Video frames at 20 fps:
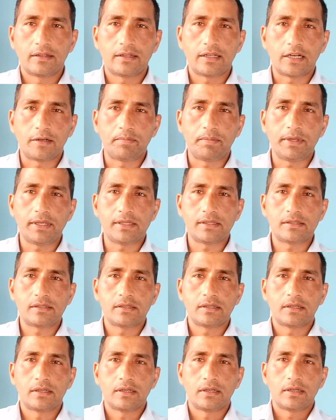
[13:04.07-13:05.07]
That means
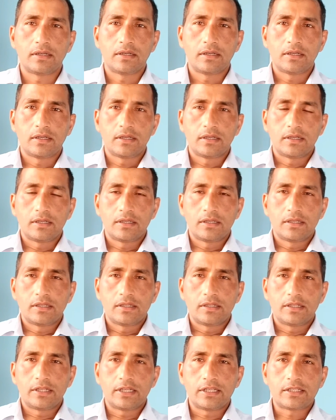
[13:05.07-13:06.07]

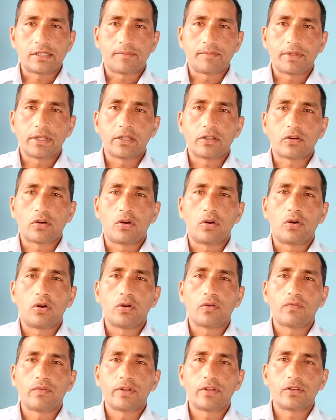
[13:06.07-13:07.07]
there is something
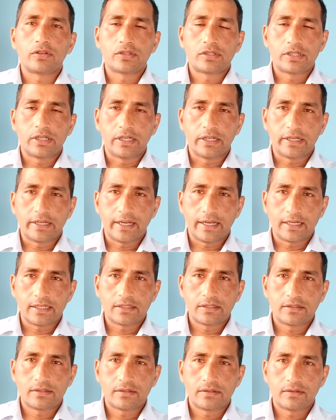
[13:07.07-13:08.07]
wrong with your
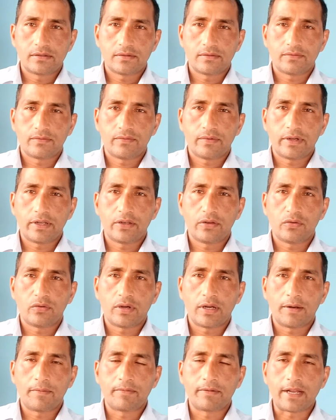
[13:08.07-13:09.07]
syntax when you
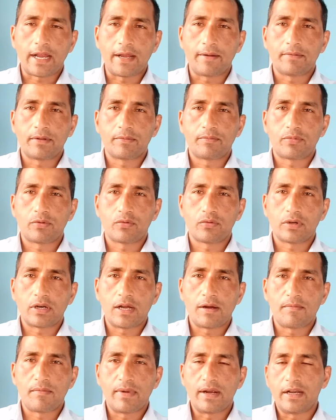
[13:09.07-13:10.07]
have typed the
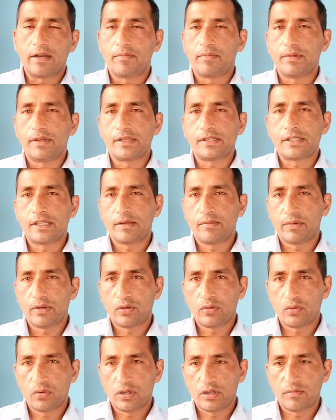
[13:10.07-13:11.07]
program. Might be
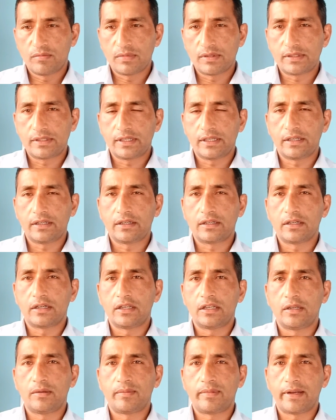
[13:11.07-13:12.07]
semicolon missing,
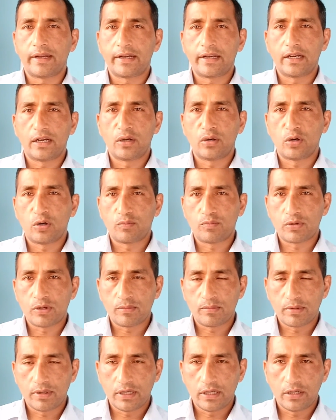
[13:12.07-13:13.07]
curly bracket not
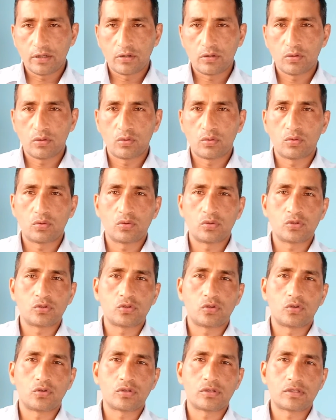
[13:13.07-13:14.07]
properly closed,
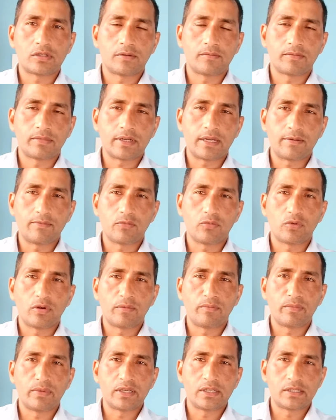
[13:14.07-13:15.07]
or sometimes you
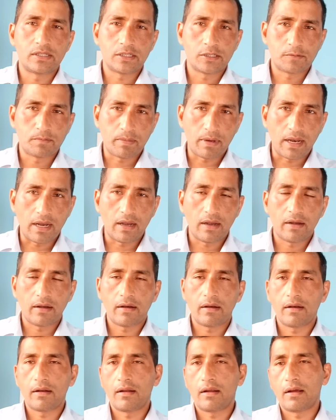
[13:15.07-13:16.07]
have misspelled
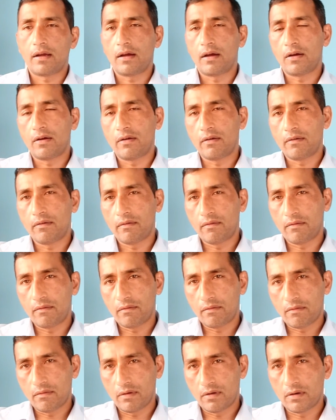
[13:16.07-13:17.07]

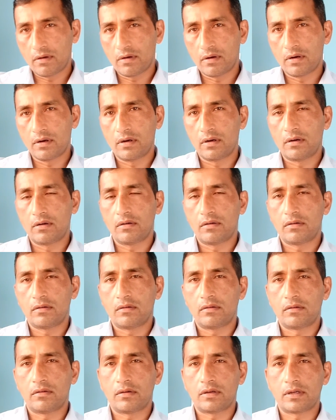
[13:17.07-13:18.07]
a word
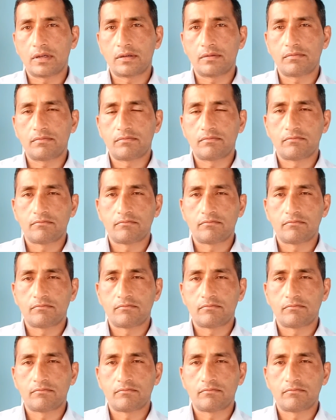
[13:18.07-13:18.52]
or a